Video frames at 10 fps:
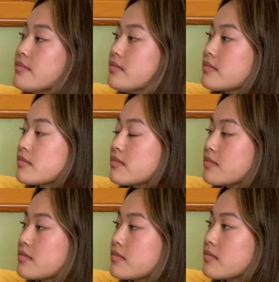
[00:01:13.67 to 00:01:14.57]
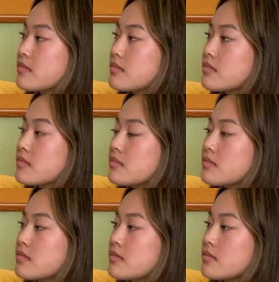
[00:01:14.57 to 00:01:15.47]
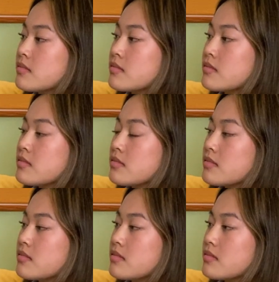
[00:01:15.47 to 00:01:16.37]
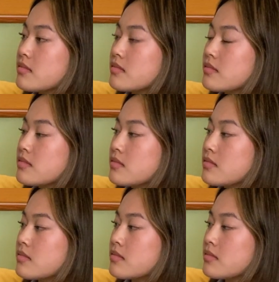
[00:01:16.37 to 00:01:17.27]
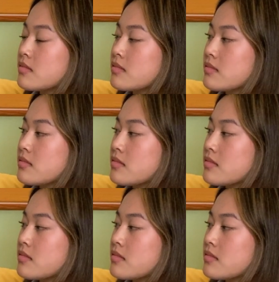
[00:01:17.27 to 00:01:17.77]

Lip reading: The person shown says nothing.